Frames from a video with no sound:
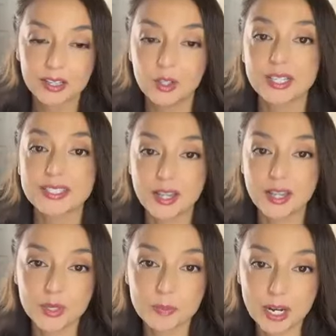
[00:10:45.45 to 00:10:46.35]
you can
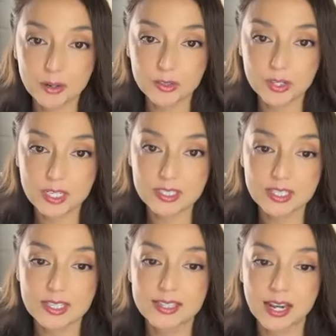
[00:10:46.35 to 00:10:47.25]
set those
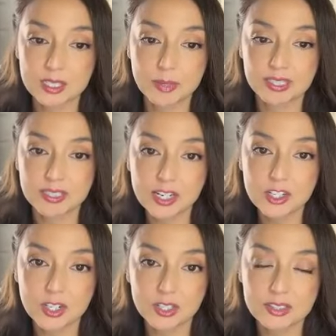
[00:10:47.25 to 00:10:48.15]
boundaries, set
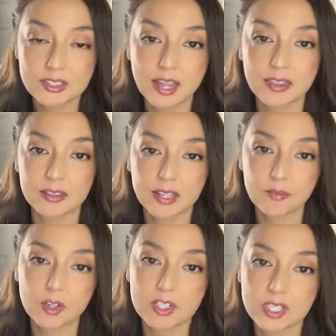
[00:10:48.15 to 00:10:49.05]
expectations, and then
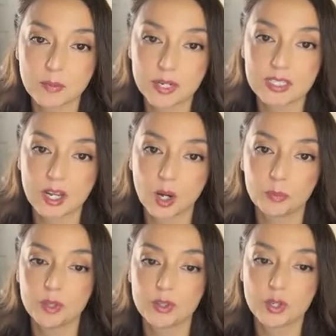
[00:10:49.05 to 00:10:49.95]
leverage somebody to
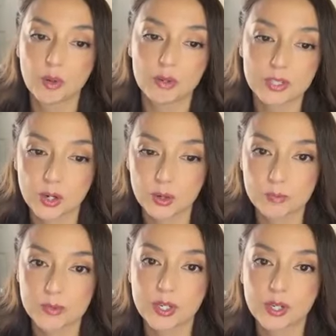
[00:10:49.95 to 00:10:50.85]
help you show those
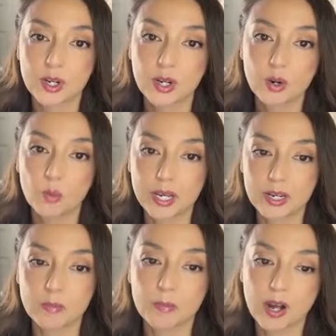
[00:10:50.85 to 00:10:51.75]
homes
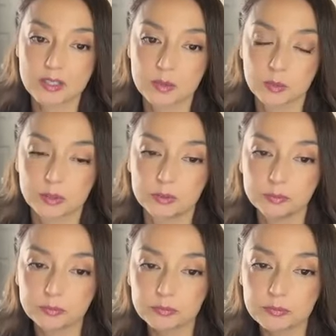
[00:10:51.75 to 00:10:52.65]
when
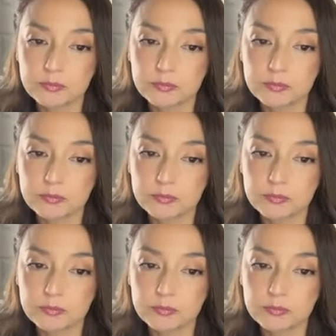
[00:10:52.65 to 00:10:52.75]
possible.